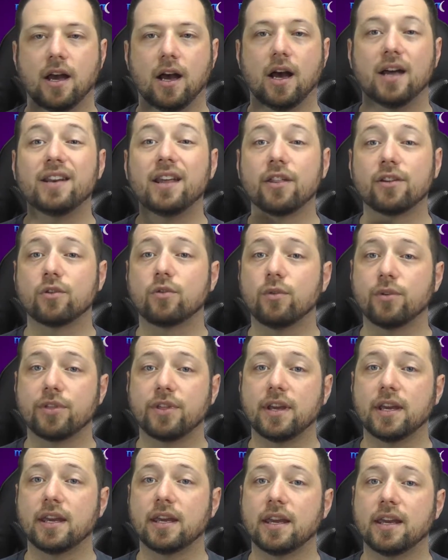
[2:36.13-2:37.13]
Another cool
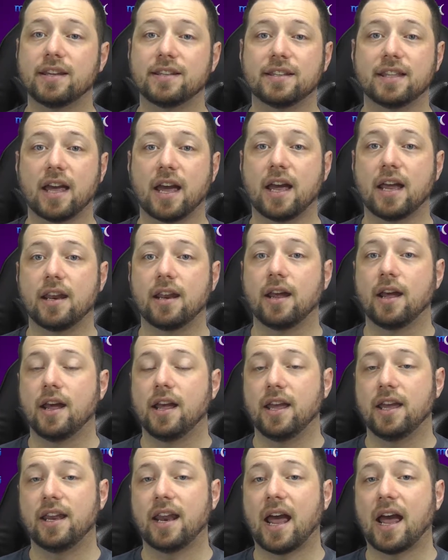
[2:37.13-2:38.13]
thing is that
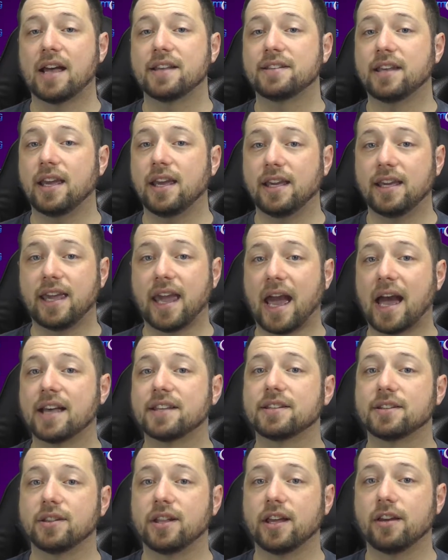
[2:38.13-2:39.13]
it has a
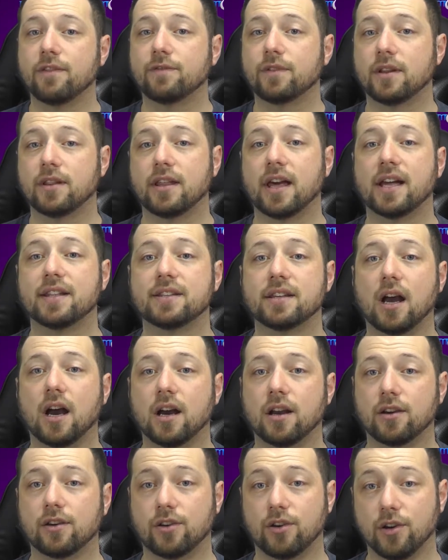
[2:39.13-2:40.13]
gas lift that's
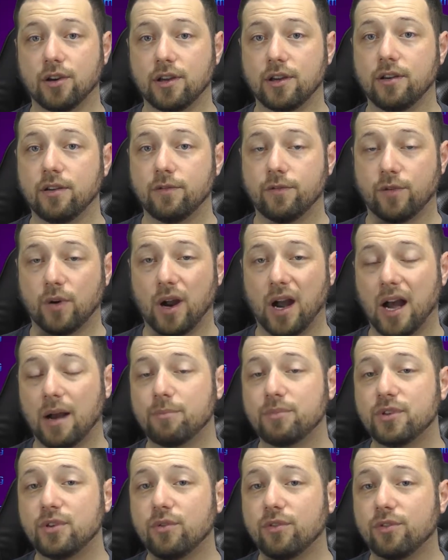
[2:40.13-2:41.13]
good for
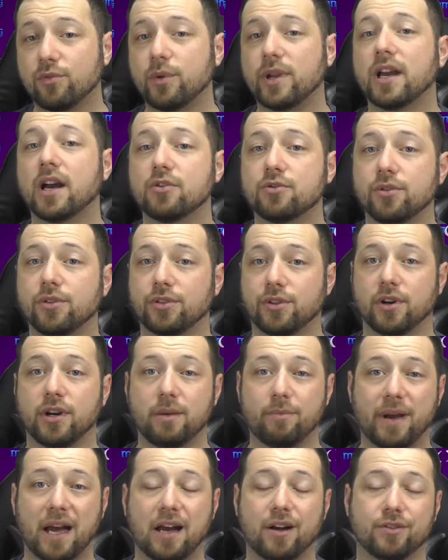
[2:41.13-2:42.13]
up to
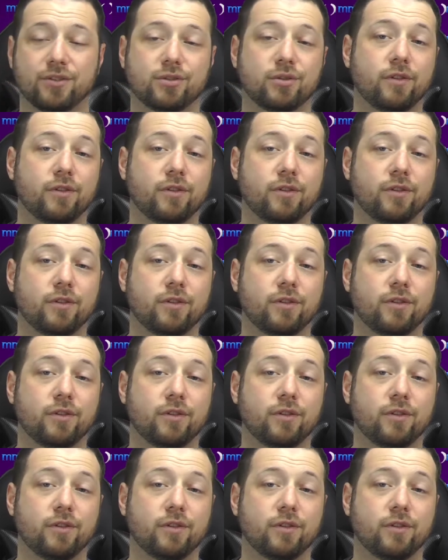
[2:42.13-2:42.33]
330 pounds.